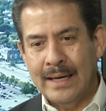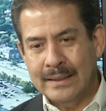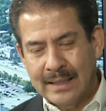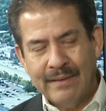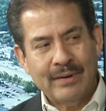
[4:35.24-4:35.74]
And
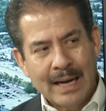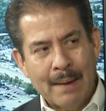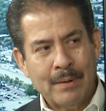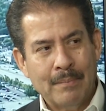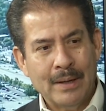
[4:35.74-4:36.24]
I said, if it
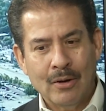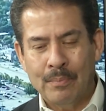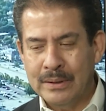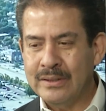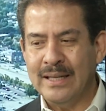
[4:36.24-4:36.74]
happened to be an
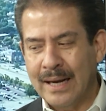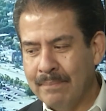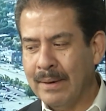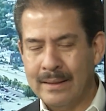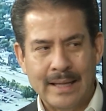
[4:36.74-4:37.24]
open seat,
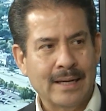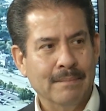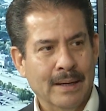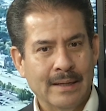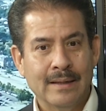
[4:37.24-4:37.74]
I might
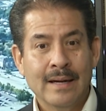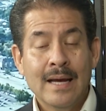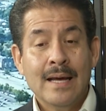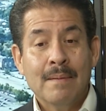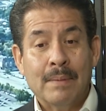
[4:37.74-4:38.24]
think about it.
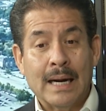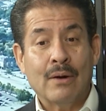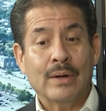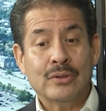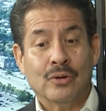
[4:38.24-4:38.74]
But I
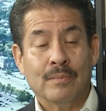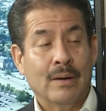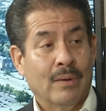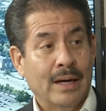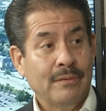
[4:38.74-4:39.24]
had already told
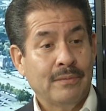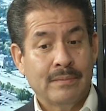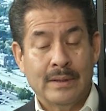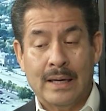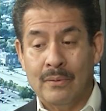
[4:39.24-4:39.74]
my wife
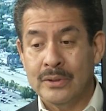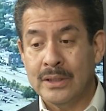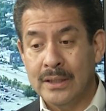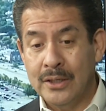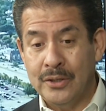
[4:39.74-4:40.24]
that I
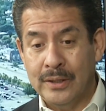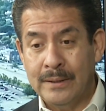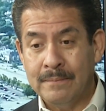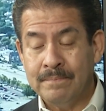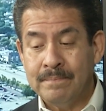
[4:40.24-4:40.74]
wasn't going to do
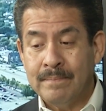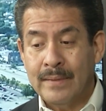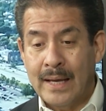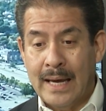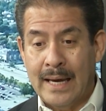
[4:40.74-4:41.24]
it.
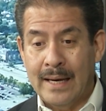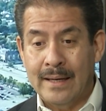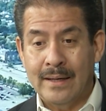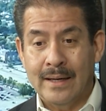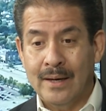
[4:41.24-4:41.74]

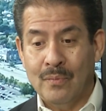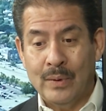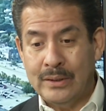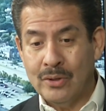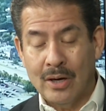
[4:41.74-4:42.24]
And
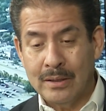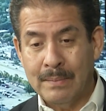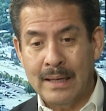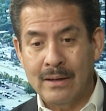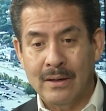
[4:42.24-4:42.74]
we talked
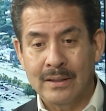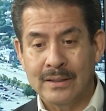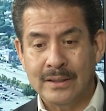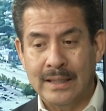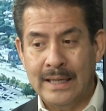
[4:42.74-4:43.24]
about it on
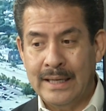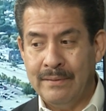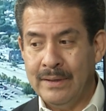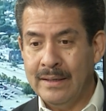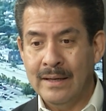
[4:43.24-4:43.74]
a Sunday
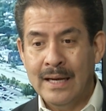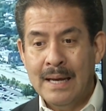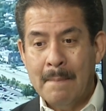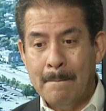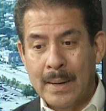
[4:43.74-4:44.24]
evening.
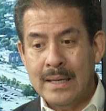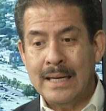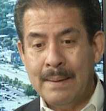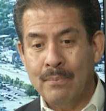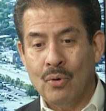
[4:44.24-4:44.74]

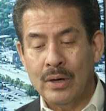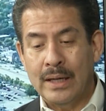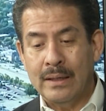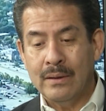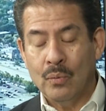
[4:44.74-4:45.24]
Monday
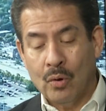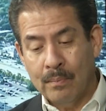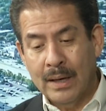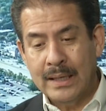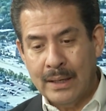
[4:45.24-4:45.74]
morning, or
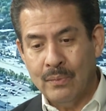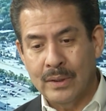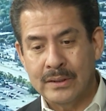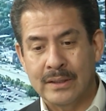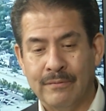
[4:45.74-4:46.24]
Monday,
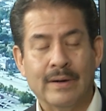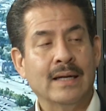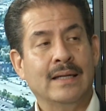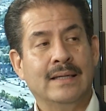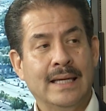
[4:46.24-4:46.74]
was the
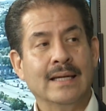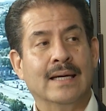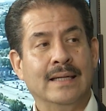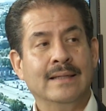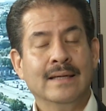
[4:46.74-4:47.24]
filing
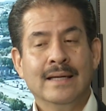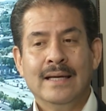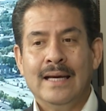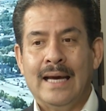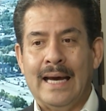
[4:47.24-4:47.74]
deadline.
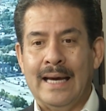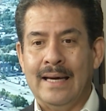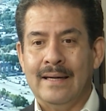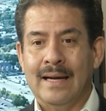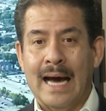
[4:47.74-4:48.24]

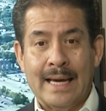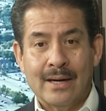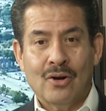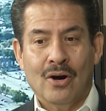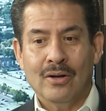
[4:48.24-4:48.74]
And I
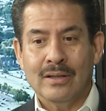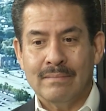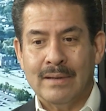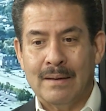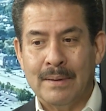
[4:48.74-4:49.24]
get a
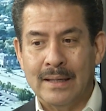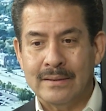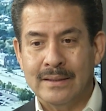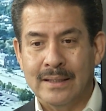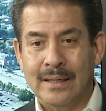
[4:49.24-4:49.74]
call at
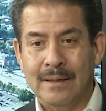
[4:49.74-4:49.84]
about